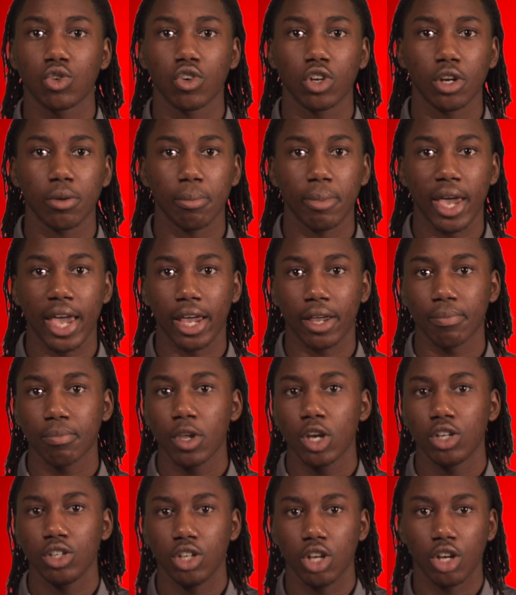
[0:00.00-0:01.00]
cornerback
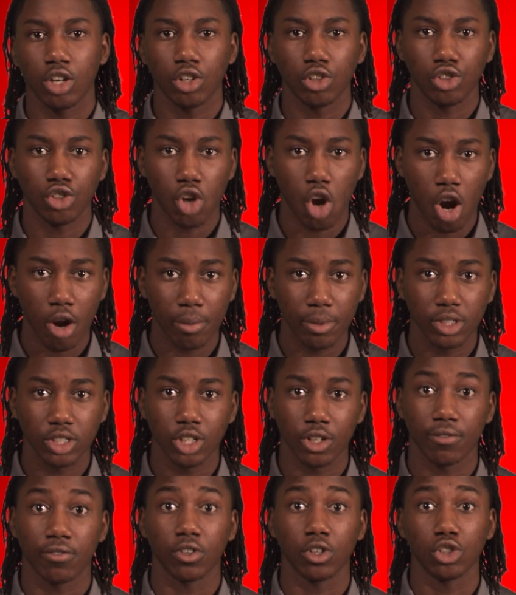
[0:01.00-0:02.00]
Donald Darby
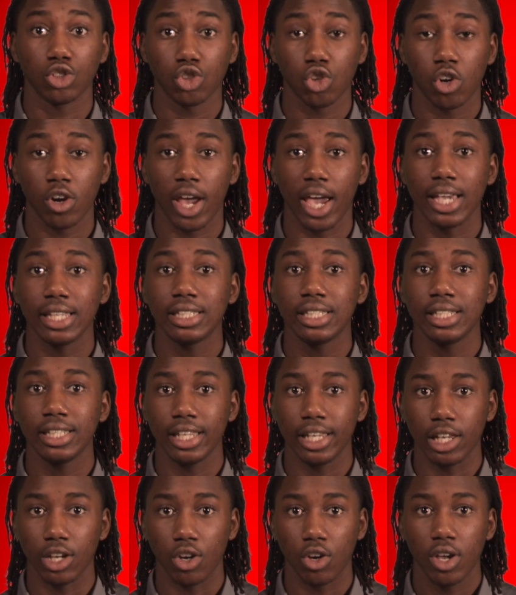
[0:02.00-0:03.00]
suffered a torn
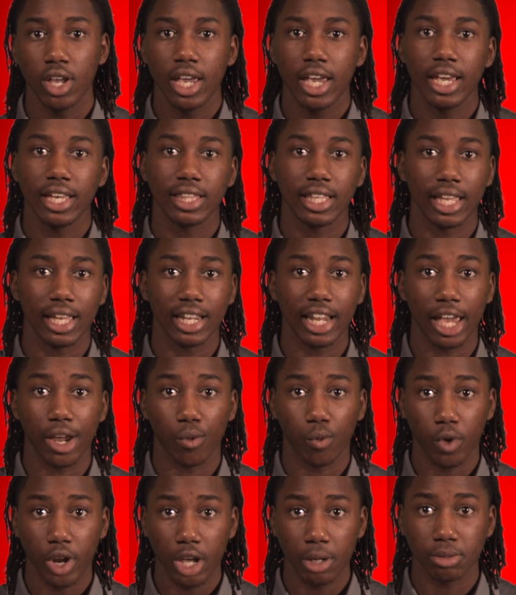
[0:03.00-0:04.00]
ACL, and the LA
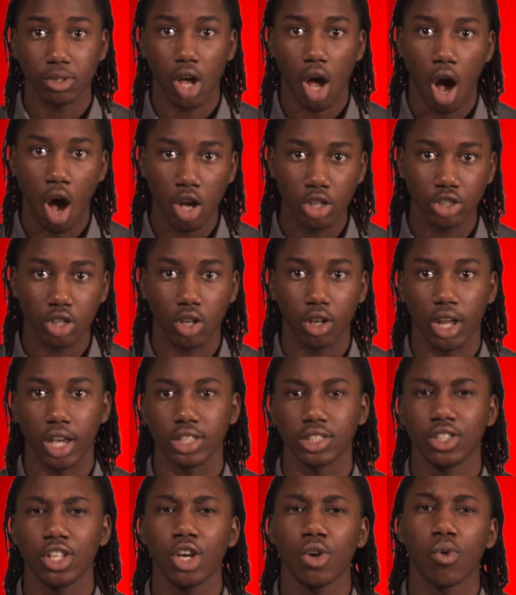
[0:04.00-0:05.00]
Rams also
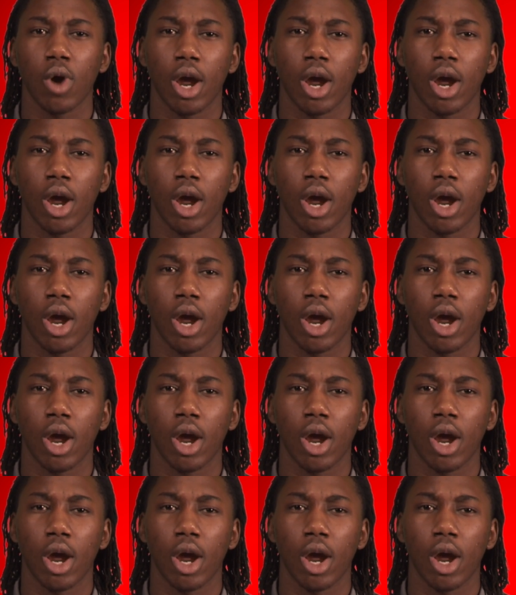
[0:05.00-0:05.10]
lost their